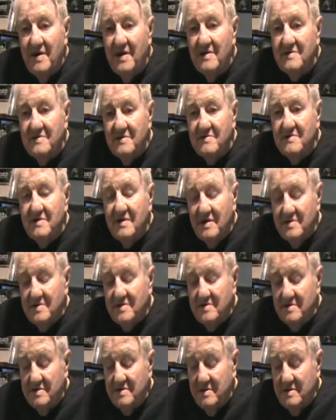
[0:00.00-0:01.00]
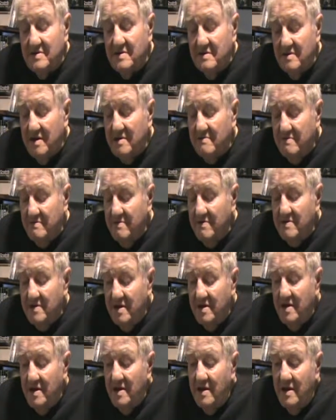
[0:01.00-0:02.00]
now. So that's
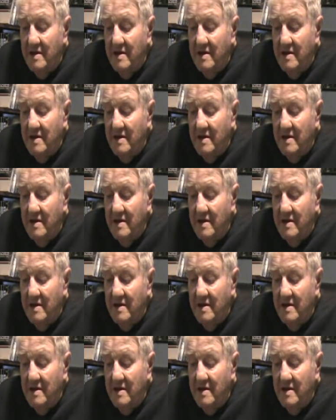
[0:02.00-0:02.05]
really,